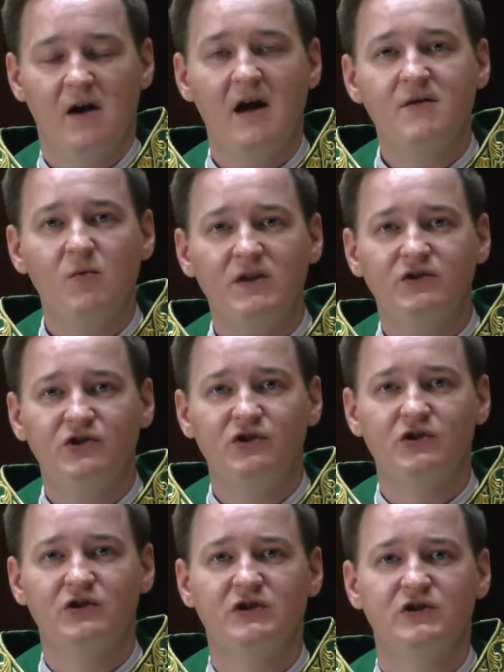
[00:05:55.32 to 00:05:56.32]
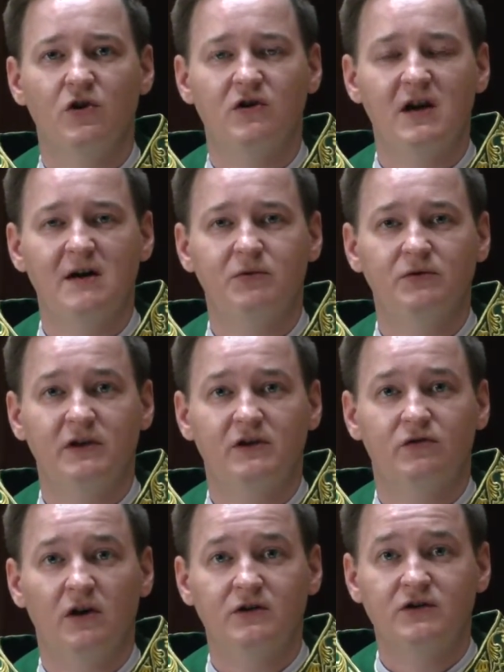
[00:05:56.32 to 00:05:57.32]
And when Jesus is talking about the
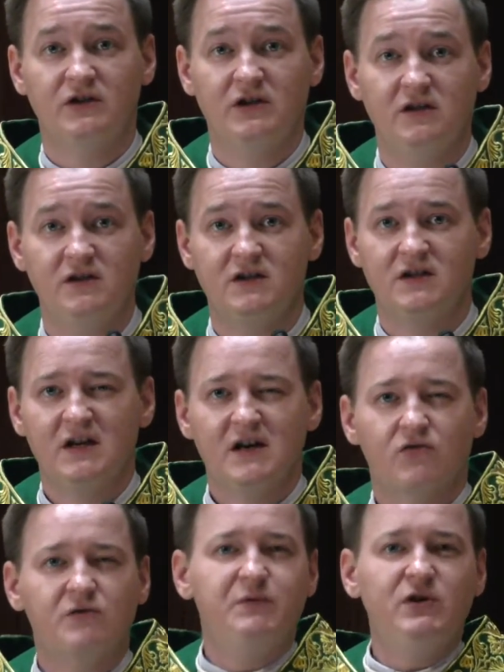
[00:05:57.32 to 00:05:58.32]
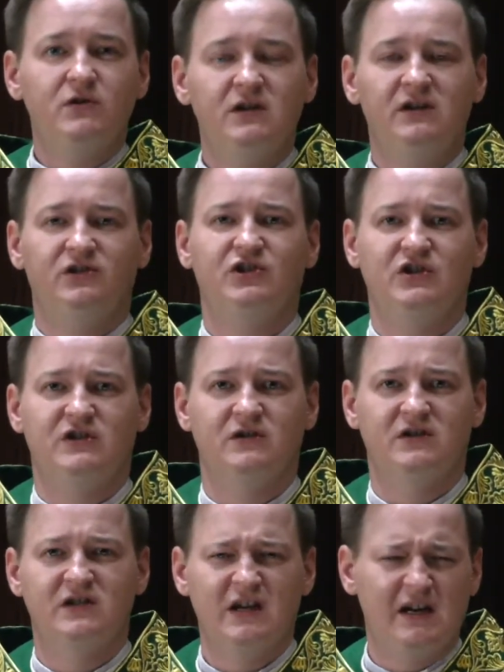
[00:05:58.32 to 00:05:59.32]
cross, he's rebuking
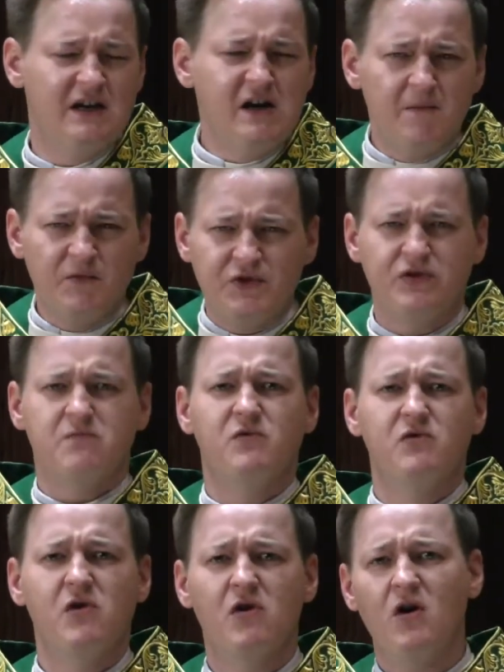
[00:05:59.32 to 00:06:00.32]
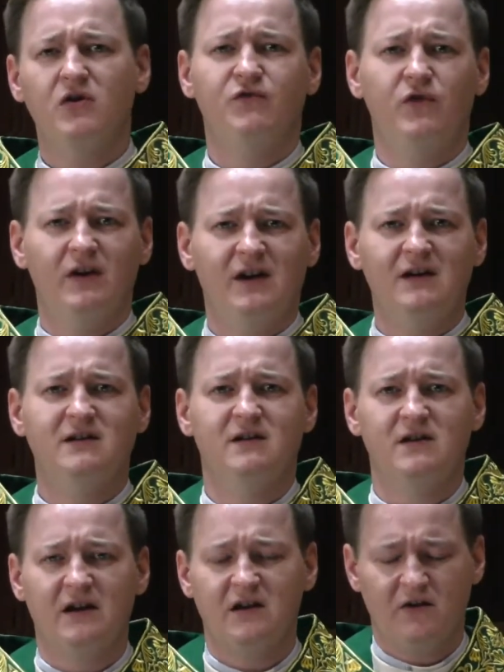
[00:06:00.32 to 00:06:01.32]
Jesus, saying, Lord, forbid
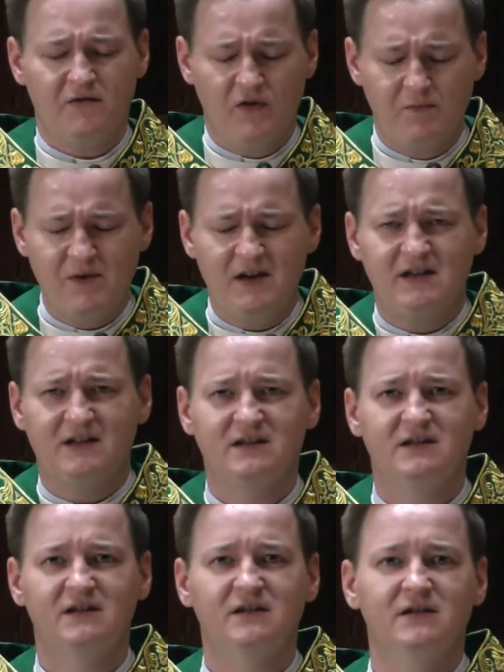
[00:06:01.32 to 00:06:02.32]
it.